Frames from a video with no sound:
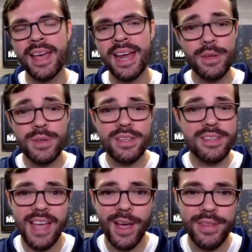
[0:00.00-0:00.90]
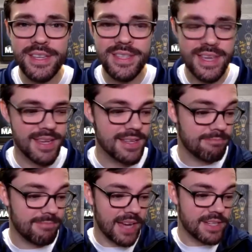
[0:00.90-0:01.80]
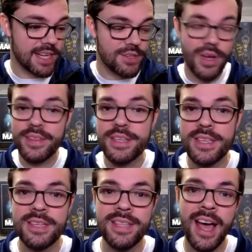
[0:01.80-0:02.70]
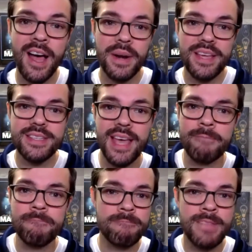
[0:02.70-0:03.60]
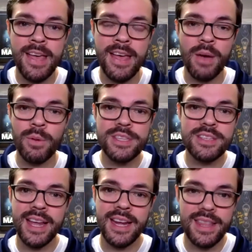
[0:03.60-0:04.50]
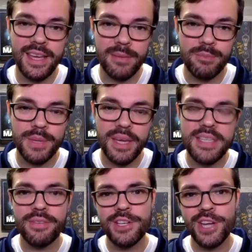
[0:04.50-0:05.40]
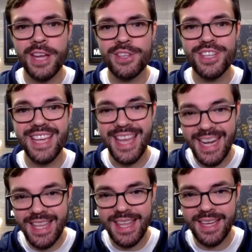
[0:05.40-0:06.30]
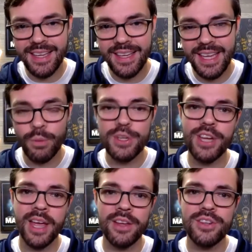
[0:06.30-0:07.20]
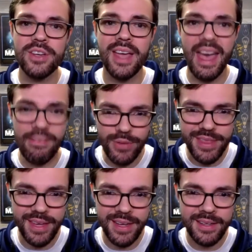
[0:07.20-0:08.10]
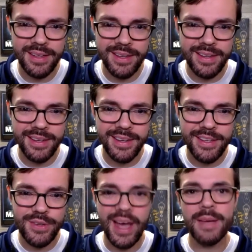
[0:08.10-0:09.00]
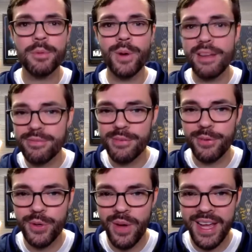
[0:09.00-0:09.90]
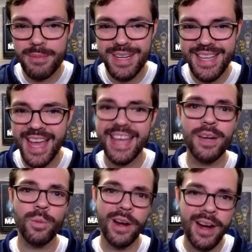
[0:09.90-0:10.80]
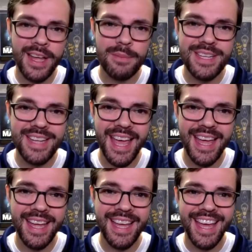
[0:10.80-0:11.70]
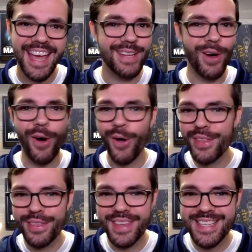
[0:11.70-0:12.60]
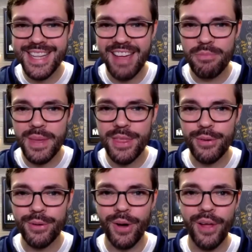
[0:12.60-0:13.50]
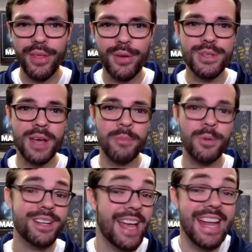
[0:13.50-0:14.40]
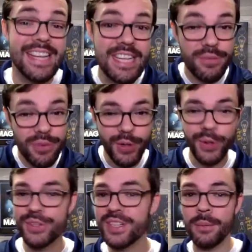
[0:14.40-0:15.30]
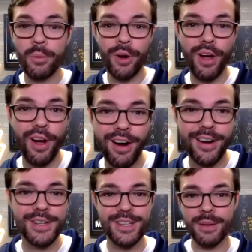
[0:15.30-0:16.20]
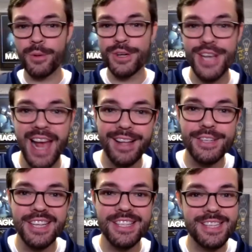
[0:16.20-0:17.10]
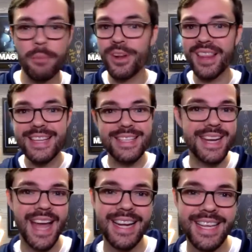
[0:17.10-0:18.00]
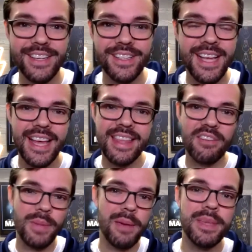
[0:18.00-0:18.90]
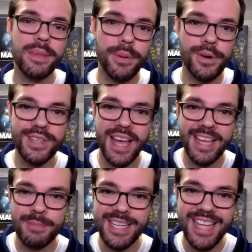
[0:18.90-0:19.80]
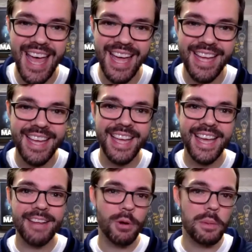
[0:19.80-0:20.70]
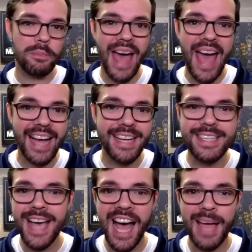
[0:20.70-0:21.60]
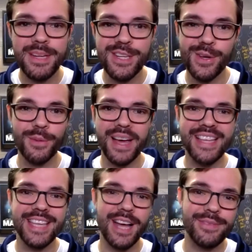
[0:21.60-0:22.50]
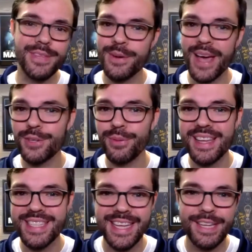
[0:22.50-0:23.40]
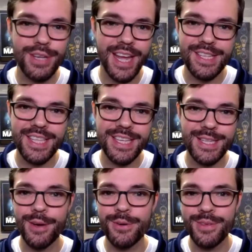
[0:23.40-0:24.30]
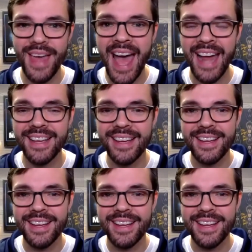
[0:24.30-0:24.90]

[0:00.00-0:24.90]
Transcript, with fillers: And I used to say all these things. I teach all these things now, but I say, I wouldn't say anything because if I changed anything, it would change everything. So I am grateful for who I am today and where I am today and all the things that I've been through, although some were difficult, some were hard, some were challenging, some were less than ideal, they've made me the person I am today. And if I went back in time and told myself to do XYZ and change this and don't do that,